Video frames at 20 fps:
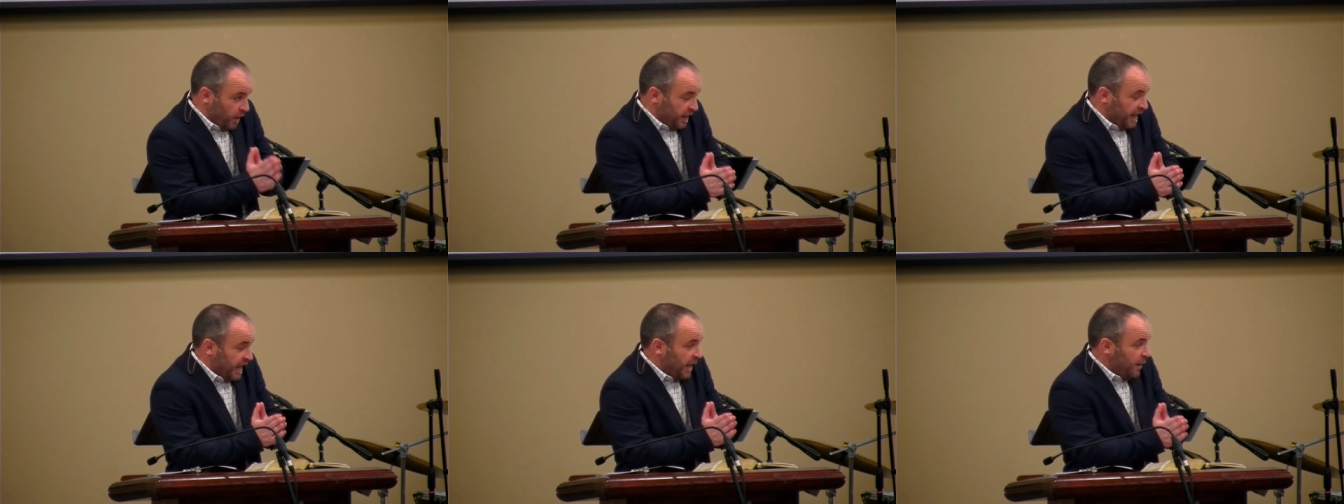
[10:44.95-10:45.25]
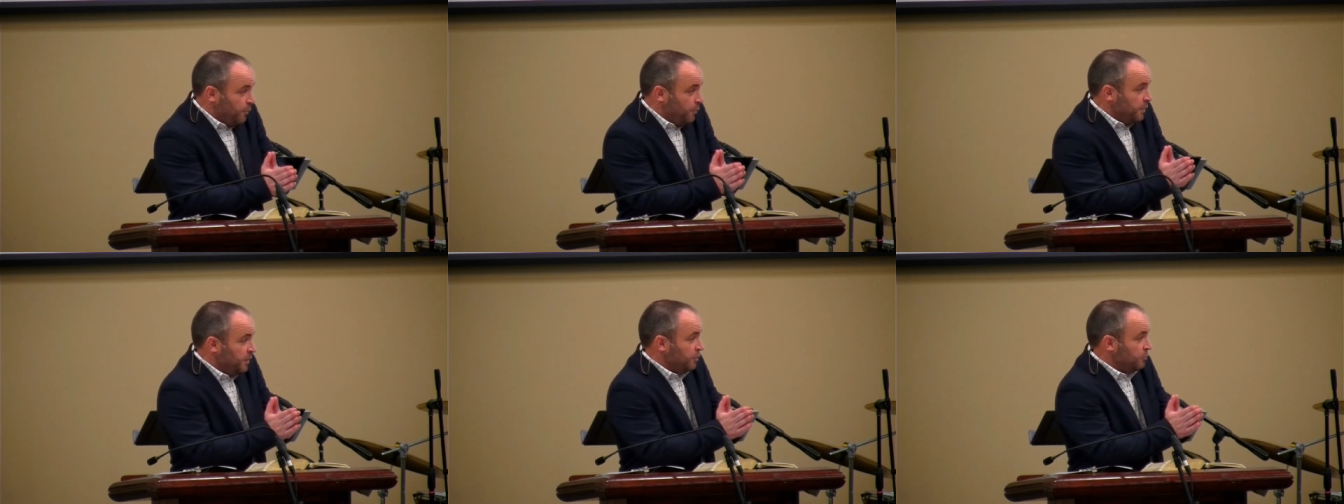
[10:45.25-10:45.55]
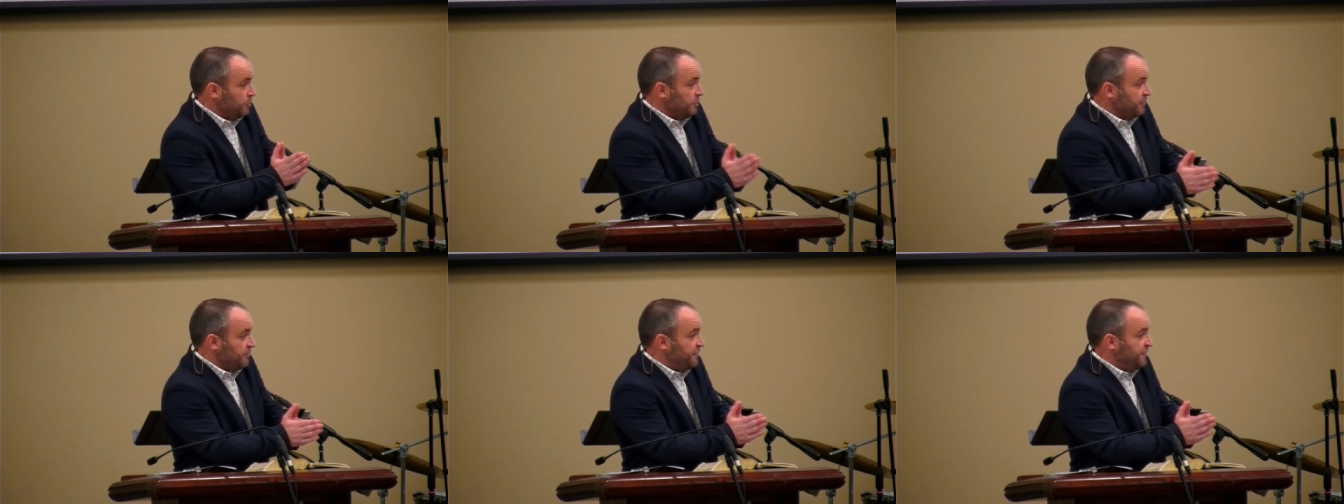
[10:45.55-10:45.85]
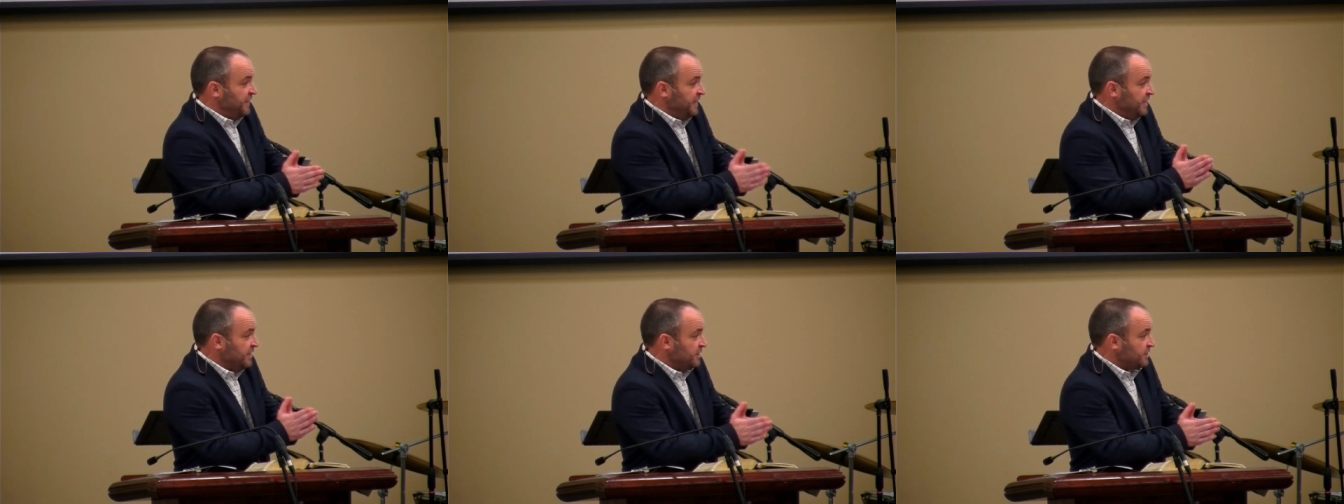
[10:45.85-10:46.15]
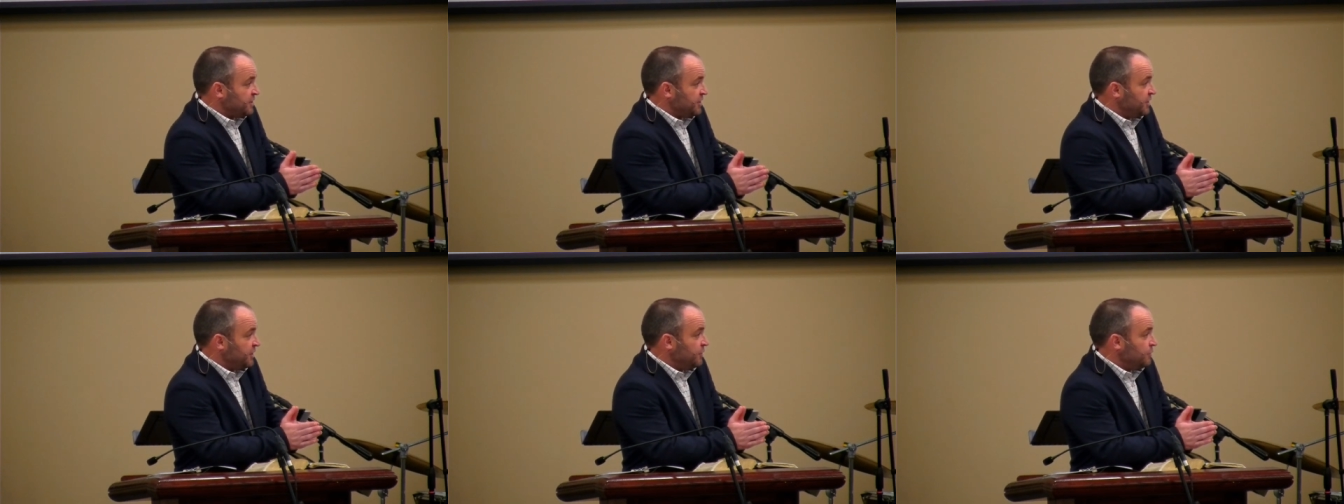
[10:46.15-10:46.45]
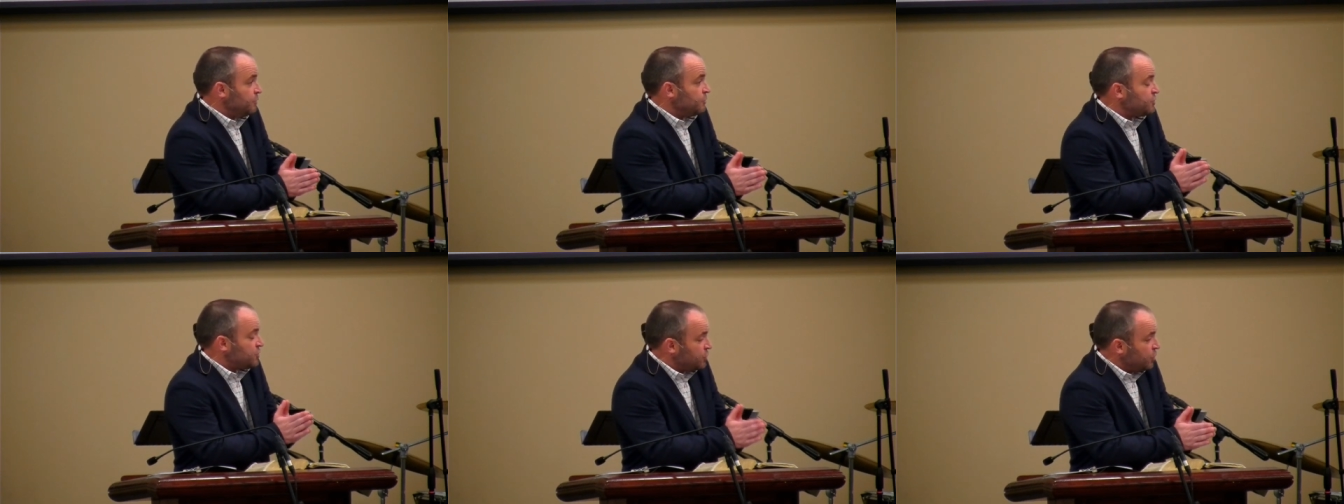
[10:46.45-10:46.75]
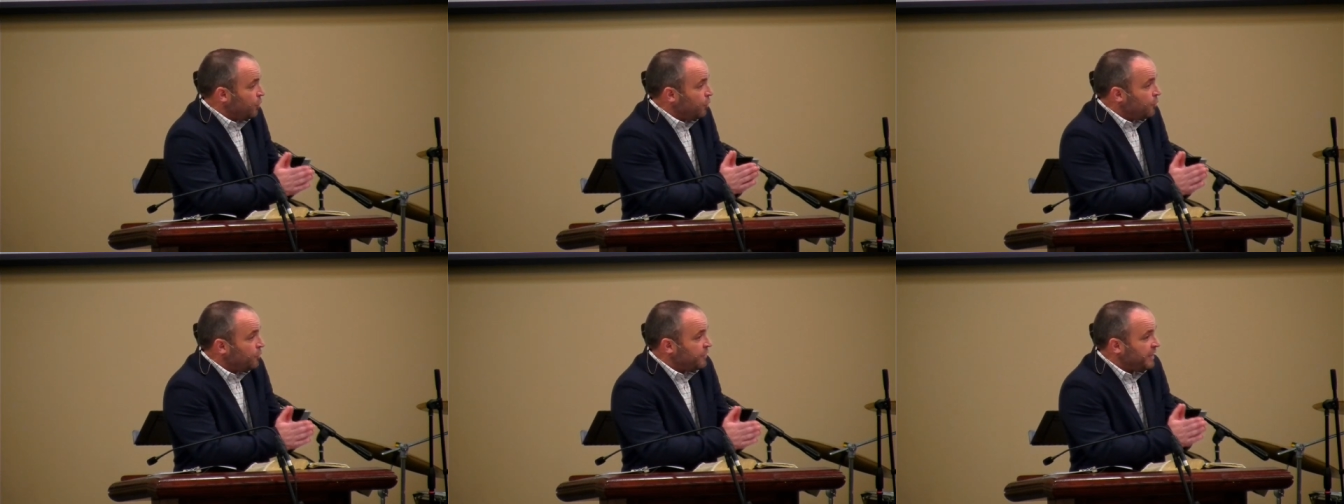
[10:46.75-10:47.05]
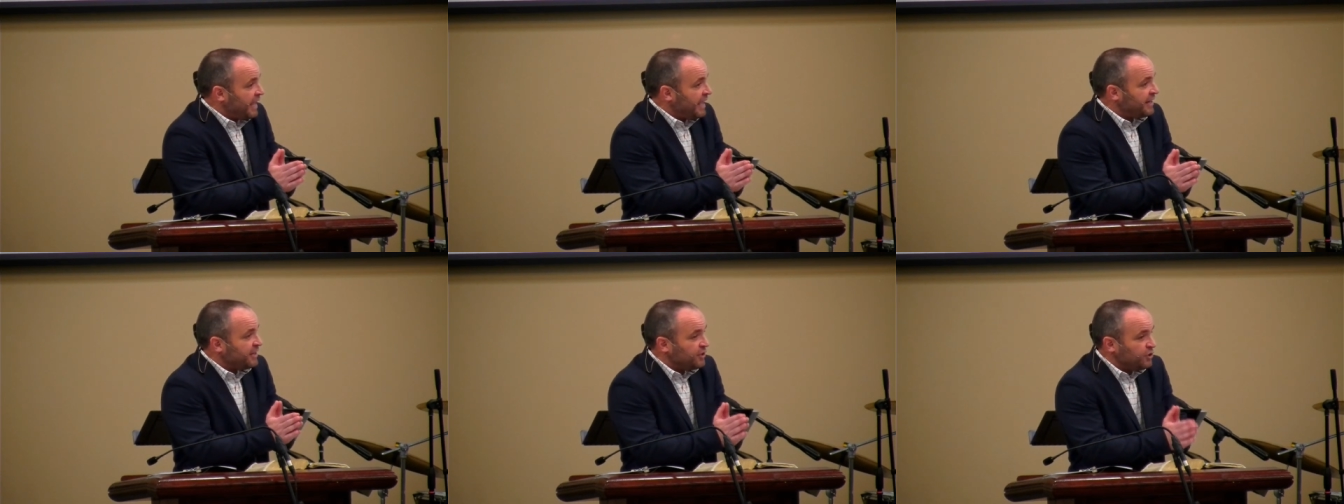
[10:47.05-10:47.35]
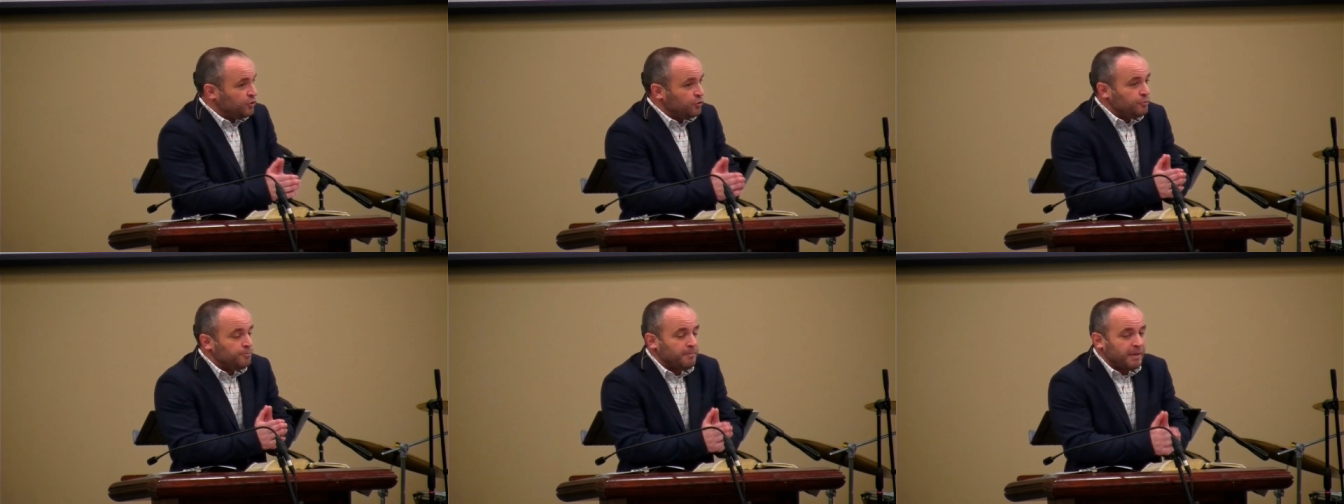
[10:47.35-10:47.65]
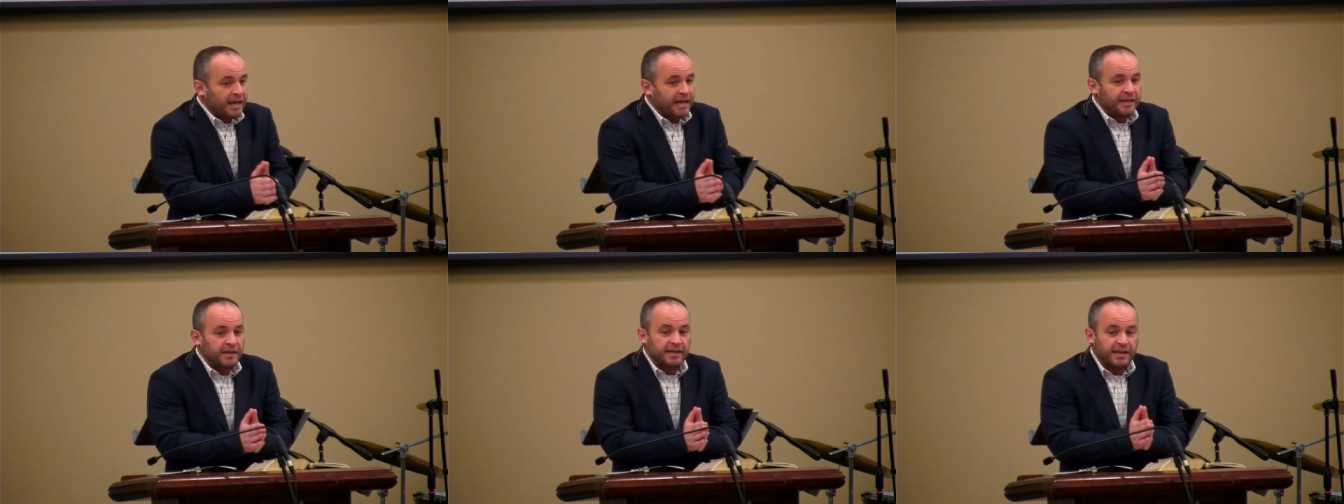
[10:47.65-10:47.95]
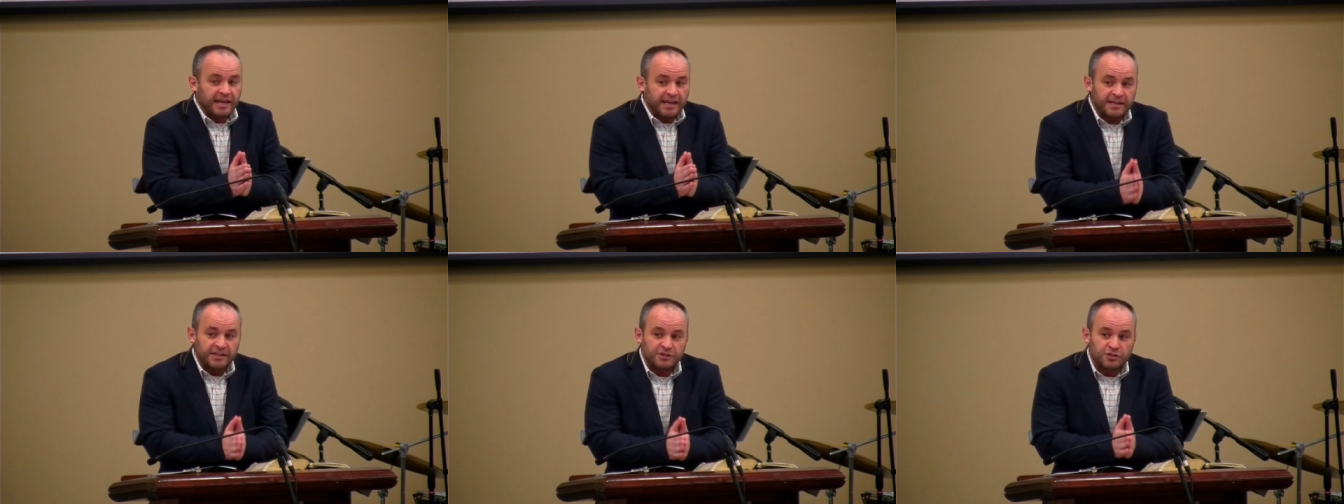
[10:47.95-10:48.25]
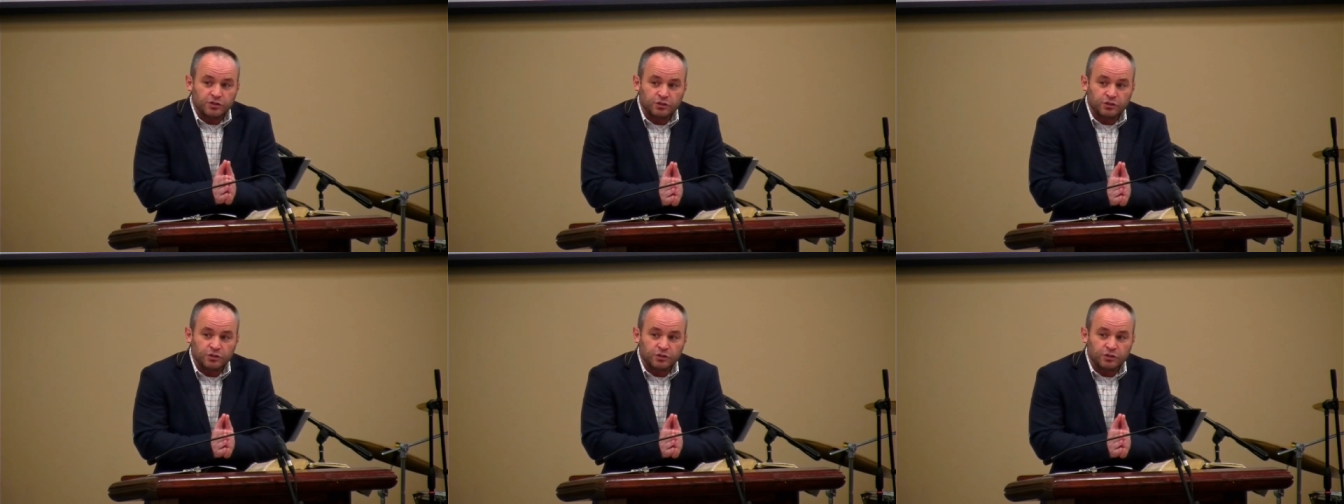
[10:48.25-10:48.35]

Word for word: what I will reveal to you so that you might